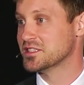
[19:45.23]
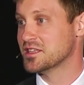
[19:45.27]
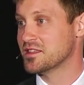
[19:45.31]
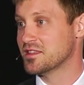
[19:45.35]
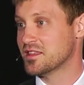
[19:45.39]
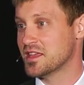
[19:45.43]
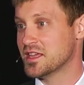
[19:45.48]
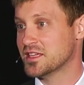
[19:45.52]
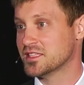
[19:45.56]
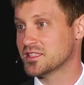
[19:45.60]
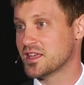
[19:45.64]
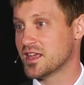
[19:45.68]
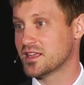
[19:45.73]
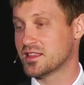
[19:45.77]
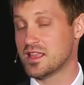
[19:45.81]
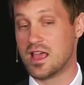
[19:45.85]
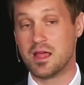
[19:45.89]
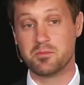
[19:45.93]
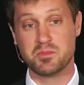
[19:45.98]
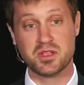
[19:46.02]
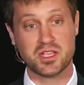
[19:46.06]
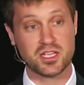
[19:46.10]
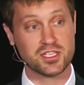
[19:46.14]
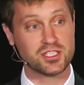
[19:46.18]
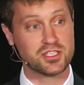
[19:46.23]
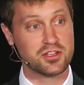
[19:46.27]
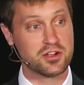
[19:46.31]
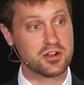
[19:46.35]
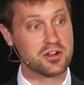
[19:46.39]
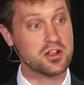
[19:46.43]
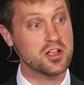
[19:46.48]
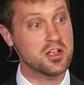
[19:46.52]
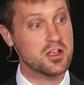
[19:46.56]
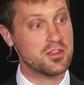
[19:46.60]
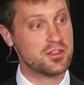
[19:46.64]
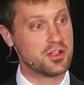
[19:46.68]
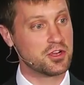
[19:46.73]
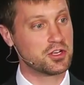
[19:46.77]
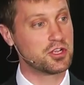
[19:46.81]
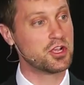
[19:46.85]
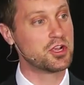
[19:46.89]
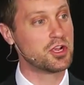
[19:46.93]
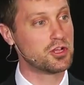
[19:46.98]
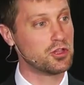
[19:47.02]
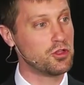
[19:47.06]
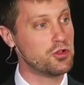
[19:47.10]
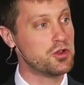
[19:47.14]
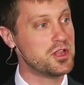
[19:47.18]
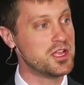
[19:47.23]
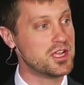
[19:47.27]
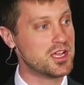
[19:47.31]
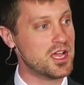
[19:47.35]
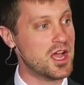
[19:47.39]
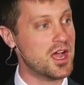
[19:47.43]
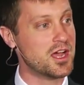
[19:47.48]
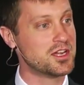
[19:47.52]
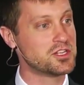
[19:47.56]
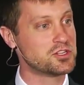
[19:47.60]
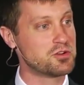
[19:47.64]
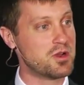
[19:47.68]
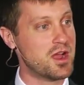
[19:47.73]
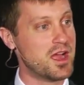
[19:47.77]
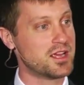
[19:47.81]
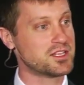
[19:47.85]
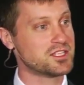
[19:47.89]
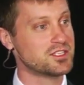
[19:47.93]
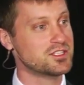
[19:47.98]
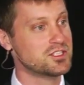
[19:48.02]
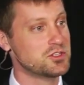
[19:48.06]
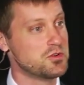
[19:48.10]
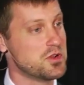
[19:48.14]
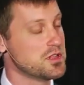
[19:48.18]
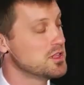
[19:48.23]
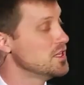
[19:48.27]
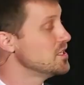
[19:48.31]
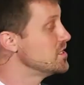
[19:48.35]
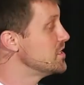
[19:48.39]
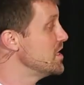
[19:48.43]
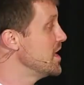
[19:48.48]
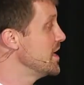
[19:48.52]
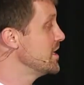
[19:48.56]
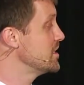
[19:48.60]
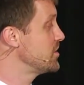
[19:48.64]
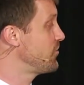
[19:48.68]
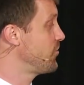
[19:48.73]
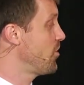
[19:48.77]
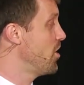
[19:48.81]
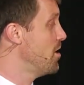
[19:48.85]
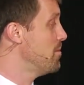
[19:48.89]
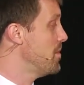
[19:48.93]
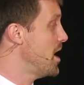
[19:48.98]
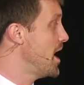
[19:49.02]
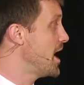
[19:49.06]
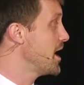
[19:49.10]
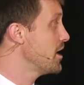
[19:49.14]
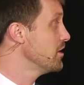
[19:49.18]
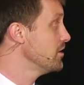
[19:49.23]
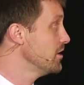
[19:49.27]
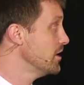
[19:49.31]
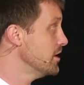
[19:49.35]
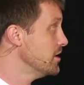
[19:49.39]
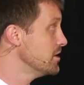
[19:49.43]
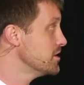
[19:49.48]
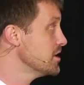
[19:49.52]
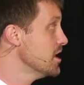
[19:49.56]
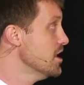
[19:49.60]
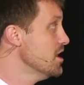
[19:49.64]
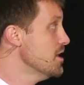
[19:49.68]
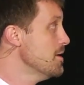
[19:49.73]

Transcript: and things like that because they're concluding contracts and doing these things from Ireland